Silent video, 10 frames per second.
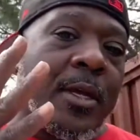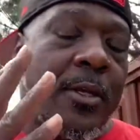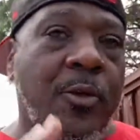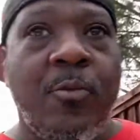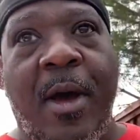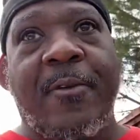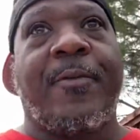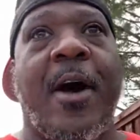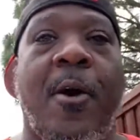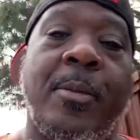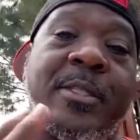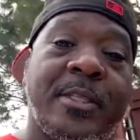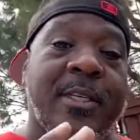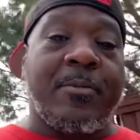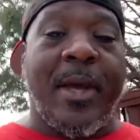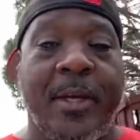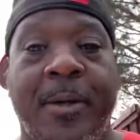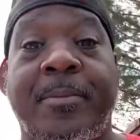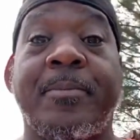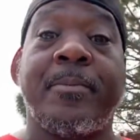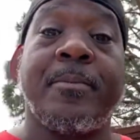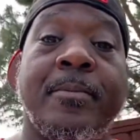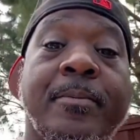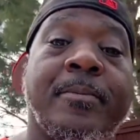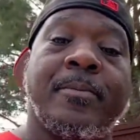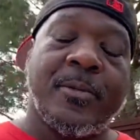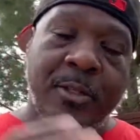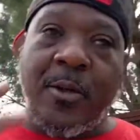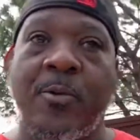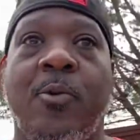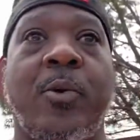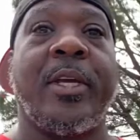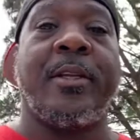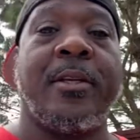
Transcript: You might fall, but just get back up. Amen. Don't quit.